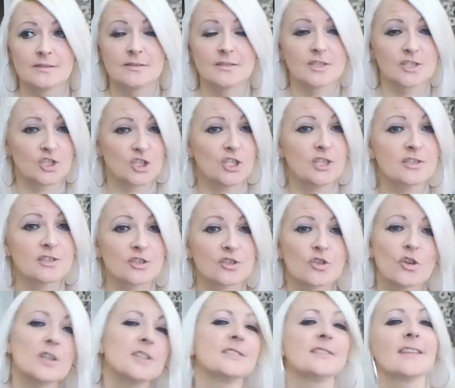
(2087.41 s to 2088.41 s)
that Jesus
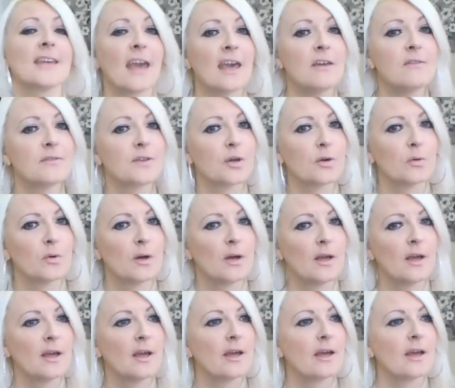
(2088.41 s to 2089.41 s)
Christ gave you.
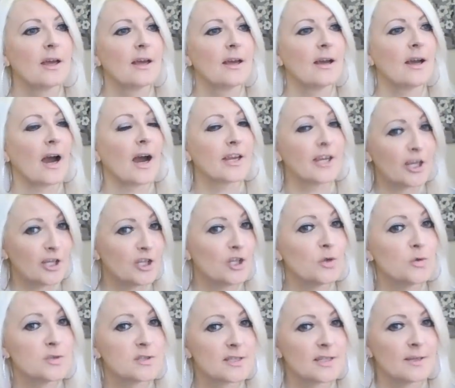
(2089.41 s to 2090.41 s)
Are you
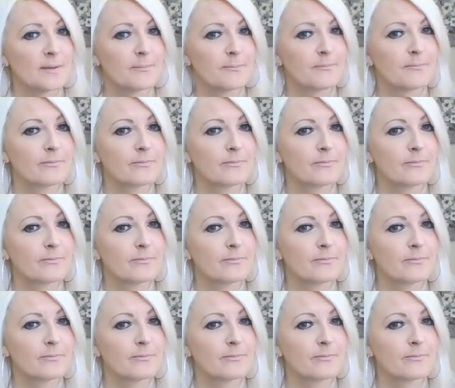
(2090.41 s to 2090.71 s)
using it?